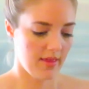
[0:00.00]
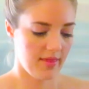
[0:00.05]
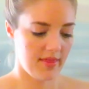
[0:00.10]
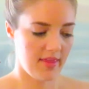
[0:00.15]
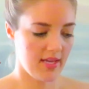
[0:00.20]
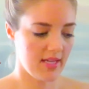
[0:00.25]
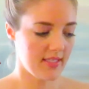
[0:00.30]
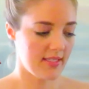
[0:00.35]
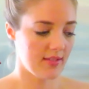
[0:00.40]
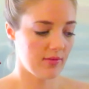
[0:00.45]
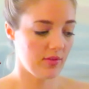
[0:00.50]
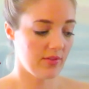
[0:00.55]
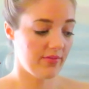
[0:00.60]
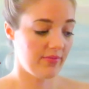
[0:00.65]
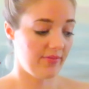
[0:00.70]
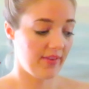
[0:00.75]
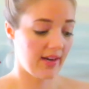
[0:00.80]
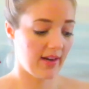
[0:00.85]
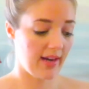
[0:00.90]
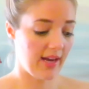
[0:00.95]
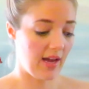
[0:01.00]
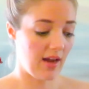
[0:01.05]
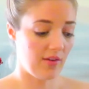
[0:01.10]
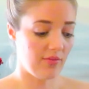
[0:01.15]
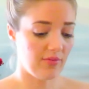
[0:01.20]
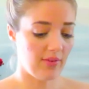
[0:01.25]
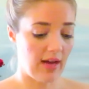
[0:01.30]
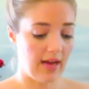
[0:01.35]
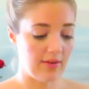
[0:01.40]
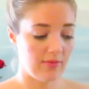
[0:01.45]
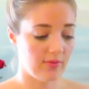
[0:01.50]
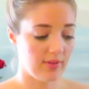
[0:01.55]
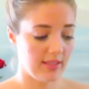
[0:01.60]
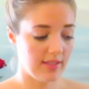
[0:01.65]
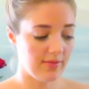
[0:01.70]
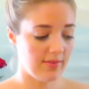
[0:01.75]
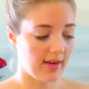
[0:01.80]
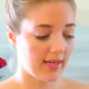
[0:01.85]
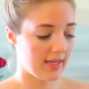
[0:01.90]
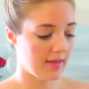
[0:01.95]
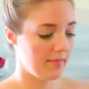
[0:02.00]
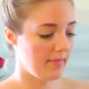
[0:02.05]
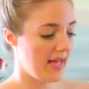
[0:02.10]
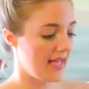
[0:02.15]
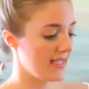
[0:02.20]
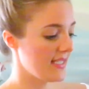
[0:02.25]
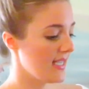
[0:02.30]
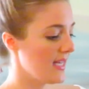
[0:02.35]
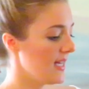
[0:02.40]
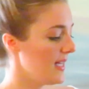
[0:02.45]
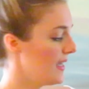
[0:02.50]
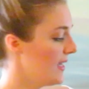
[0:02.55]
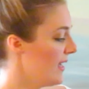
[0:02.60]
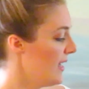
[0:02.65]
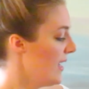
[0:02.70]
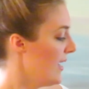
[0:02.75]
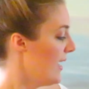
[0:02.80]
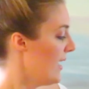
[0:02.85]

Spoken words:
this is very helpful. I really recommend it.